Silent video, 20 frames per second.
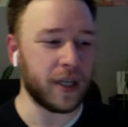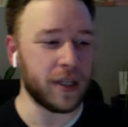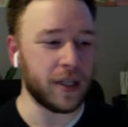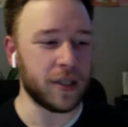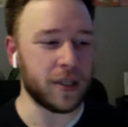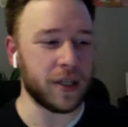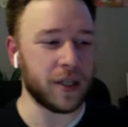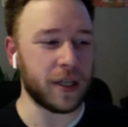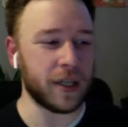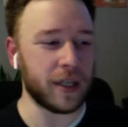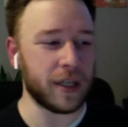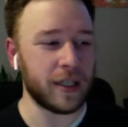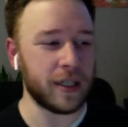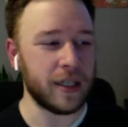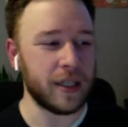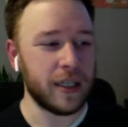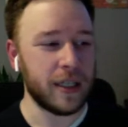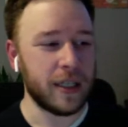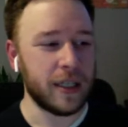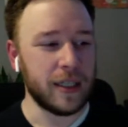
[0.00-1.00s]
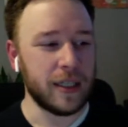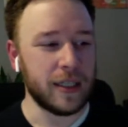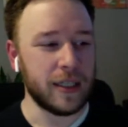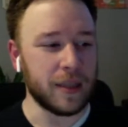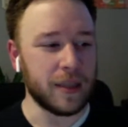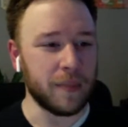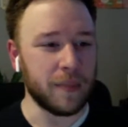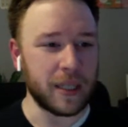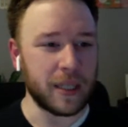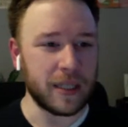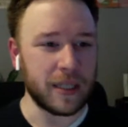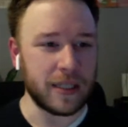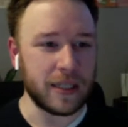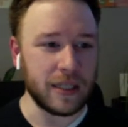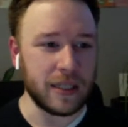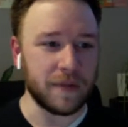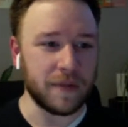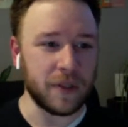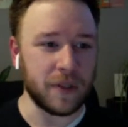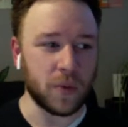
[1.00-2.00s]
out into the into the big
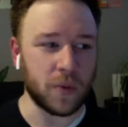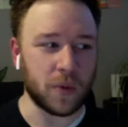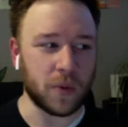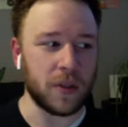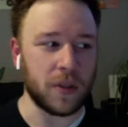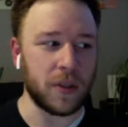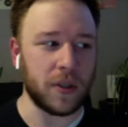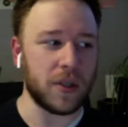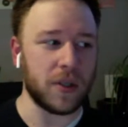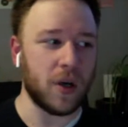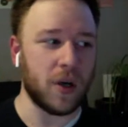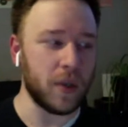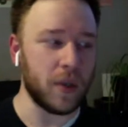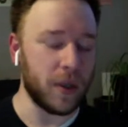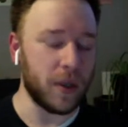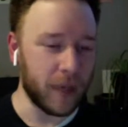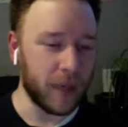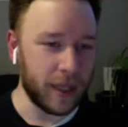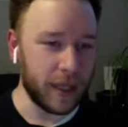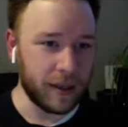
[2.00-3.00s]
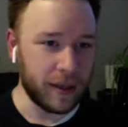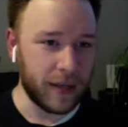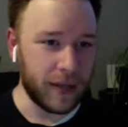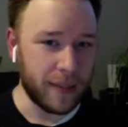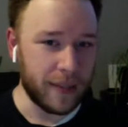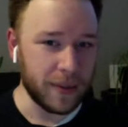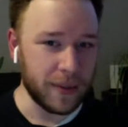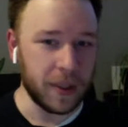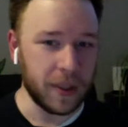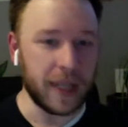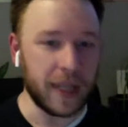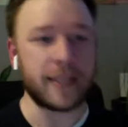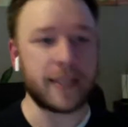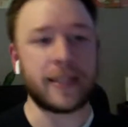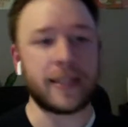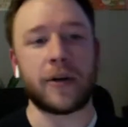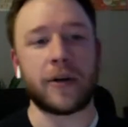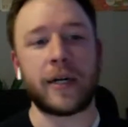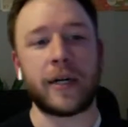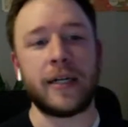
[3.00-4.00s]
disease-filled world only when absolutely
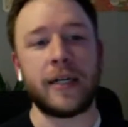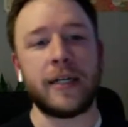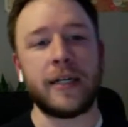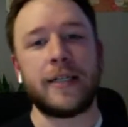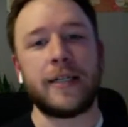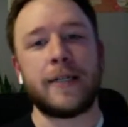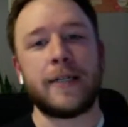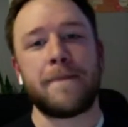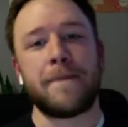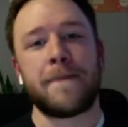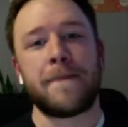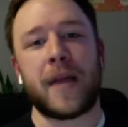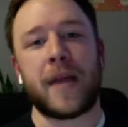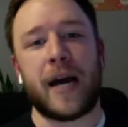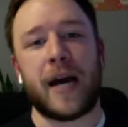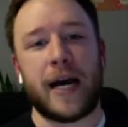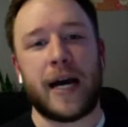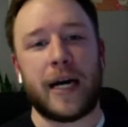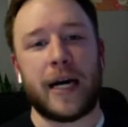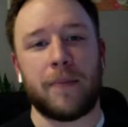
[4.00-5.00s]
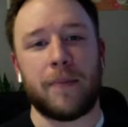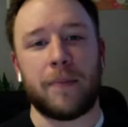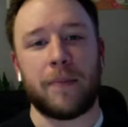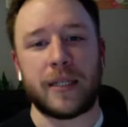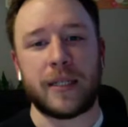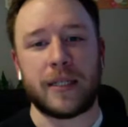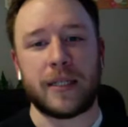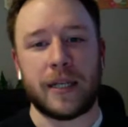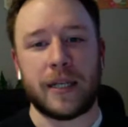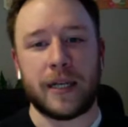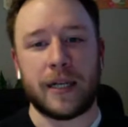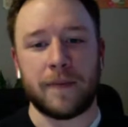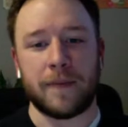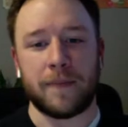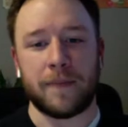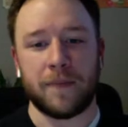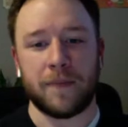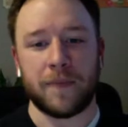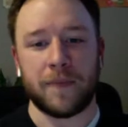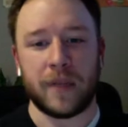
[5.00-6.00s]
necessary. Uh, but uh,
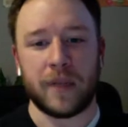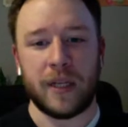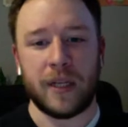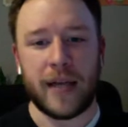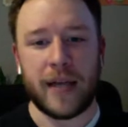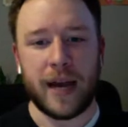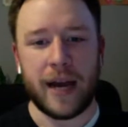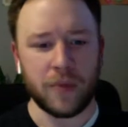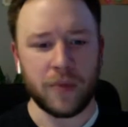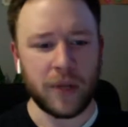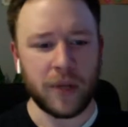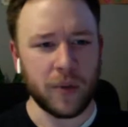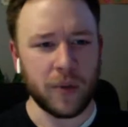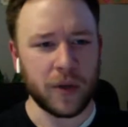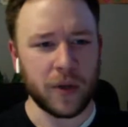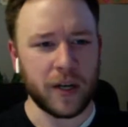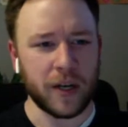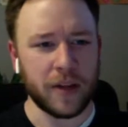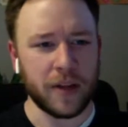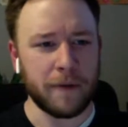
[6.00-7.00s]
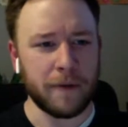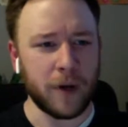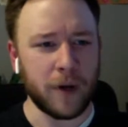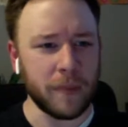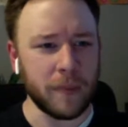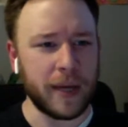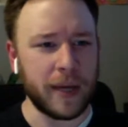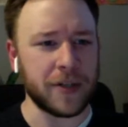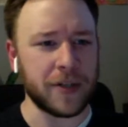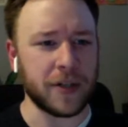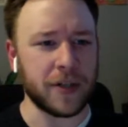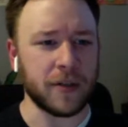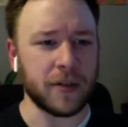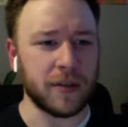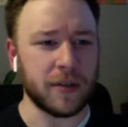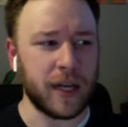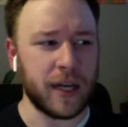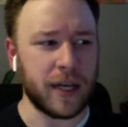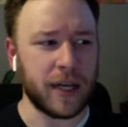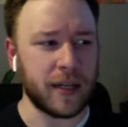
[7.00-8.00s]
yeah, really working on the phone banter.
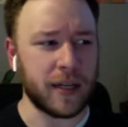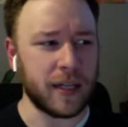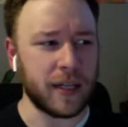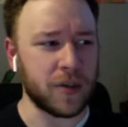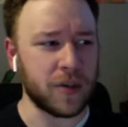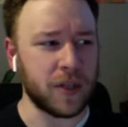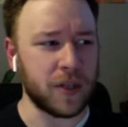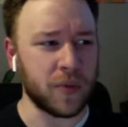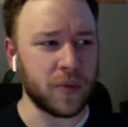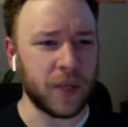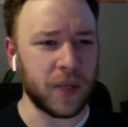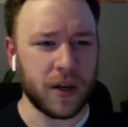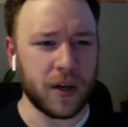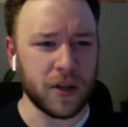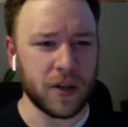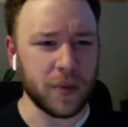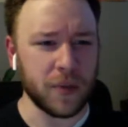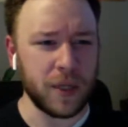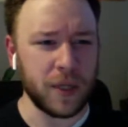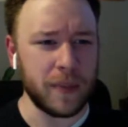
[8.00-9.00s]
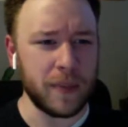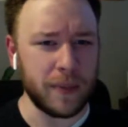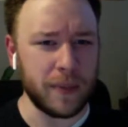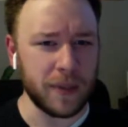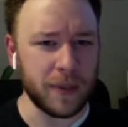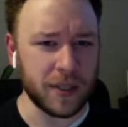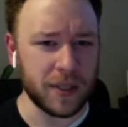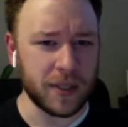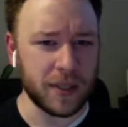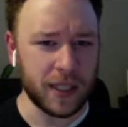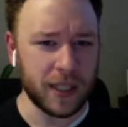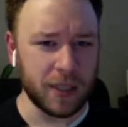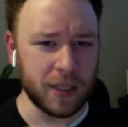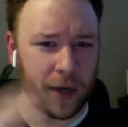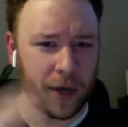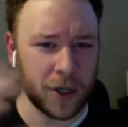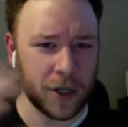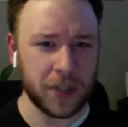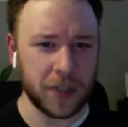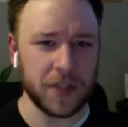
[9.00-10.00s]
It, it's really hard to read people's
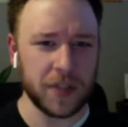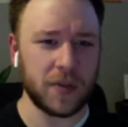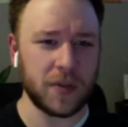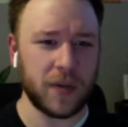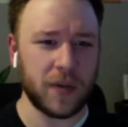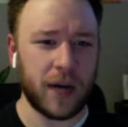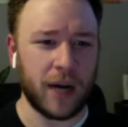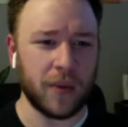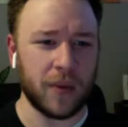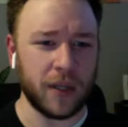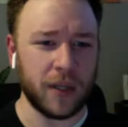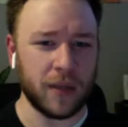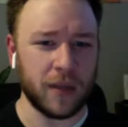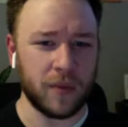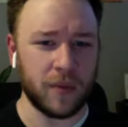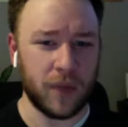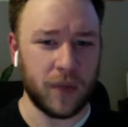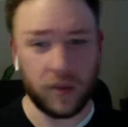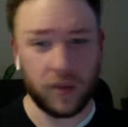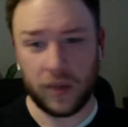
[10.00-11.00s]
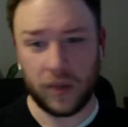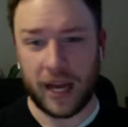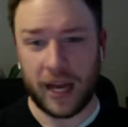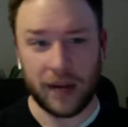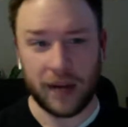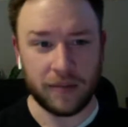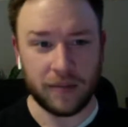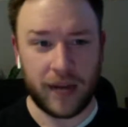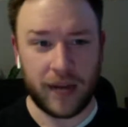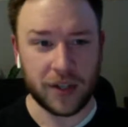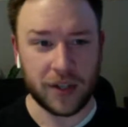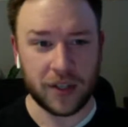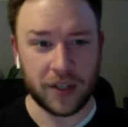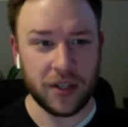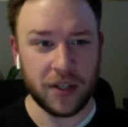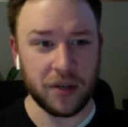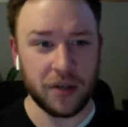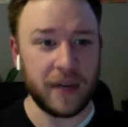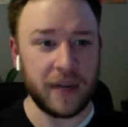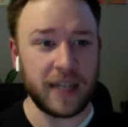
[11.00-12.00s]
expressions uh, when you, you can't actually
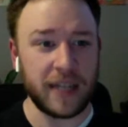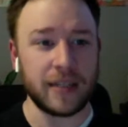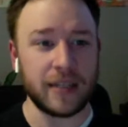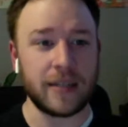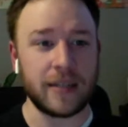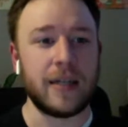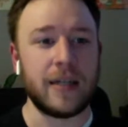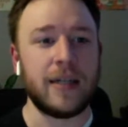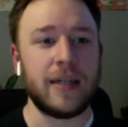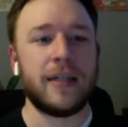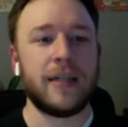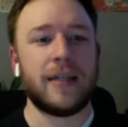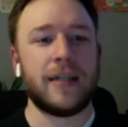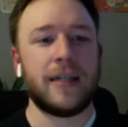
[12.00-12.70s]
see their faces.